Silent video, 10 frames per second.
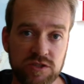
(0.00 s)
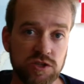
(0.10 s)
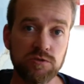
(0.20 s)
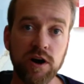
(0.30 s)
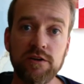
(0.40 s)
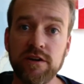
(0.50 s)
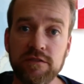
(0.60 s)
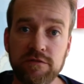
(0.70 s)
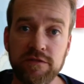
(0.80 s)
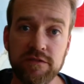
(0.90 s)

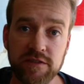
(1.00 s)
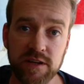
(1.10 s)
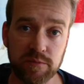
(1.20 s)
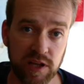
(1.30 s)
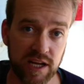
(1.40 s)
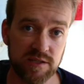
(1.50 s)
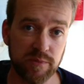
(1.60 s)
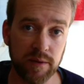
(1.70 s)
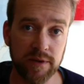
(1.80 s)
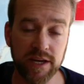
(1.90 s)
250 plus
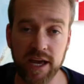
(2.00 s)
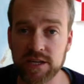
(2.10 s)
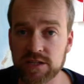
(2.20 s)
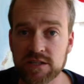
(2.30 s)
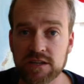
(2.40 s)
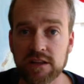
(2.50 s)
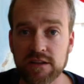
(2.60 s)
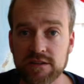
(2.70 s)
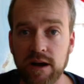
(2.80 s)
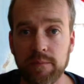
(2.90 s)
publications on
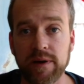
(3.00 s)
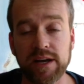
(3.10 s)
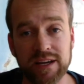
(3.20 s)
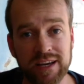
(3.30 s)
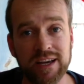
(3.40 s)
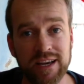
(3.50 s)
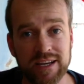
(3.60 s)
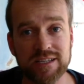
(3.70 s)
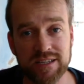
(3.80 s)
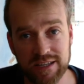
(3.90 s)
the topic
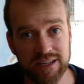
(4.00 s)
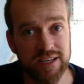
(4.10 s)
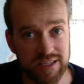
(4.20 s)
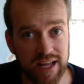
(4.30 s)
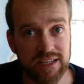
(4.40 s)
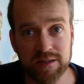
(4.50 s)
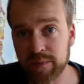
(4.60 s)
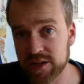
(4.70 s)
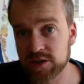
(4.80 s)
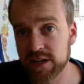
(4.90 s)
is that's the
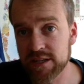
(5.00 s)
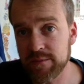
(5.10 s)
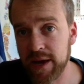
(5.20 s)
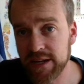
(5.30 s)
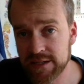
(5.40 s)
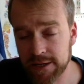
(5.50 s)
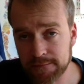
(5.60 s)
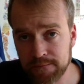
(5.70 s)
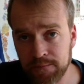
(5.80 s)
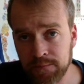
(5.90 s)
picture that it's painting.
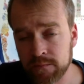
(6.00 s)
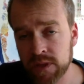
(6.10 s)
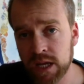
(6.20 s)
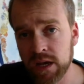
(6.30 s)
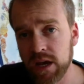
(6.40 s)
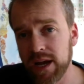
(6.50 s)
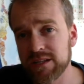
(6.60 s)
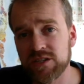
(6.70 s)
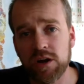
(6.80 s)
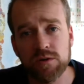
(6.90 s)

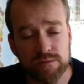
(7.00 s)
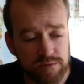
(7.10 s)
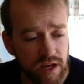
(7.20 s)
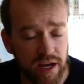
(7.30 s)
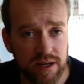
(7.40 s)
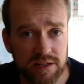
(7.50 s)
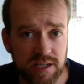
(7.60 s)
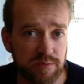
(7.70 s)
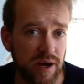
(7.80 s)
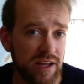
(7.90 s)
And so,
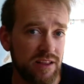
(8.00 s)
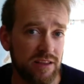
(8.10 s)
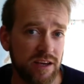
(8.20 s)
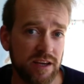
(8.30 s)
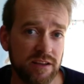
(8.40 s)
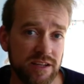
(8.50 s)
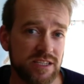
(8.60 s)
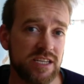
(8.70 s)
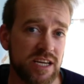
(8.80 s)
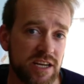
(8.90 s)
despite the
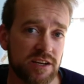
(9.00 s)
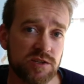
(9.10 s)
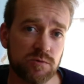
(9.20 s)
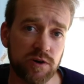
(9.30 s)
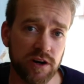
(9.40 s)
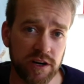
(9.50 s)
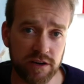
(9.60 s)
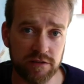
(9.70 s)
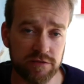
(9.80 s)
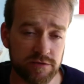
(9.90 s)
tedious work
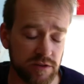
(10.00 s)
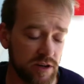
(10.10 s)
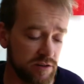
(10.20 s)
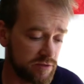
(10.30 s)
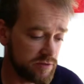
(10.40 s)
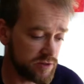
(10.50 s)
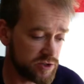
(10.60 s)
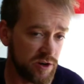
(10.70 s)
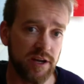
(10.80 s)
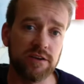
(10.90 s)
of
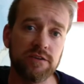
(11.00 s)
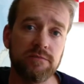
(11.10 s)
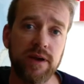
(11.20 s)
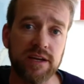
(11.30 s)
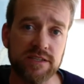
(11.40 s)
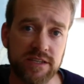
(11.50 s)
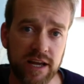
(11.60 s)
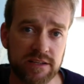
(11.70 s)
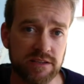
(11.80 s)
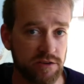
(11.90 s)
trying to make
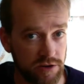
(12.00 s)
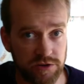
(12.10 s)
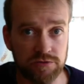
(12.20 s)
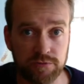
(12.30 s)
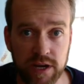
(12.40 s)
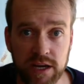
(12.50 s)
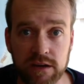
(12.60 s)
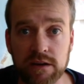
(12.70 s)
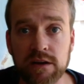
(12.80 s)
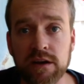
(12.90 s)
sense and to read